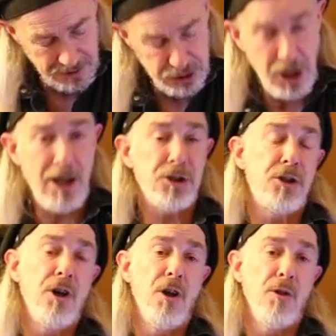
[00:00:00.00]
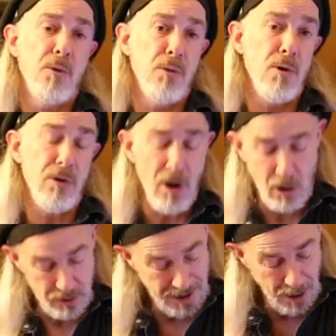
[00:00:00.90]
changed the root
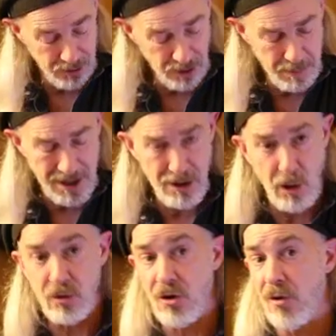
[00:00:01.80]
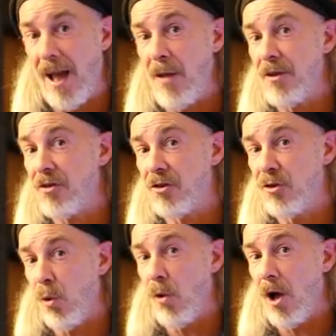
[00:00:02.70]
note. Now it's a B note, so now this is
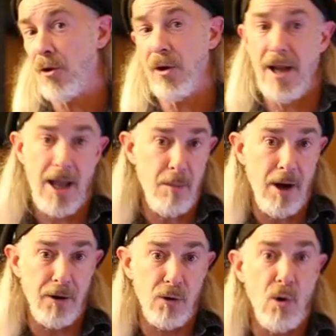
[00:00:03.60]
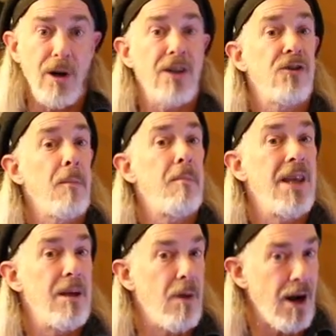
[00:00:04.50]
no longer an A minor chord, it's
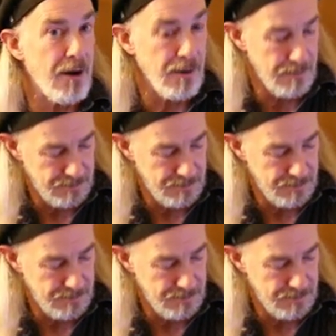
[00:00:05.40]
B minor.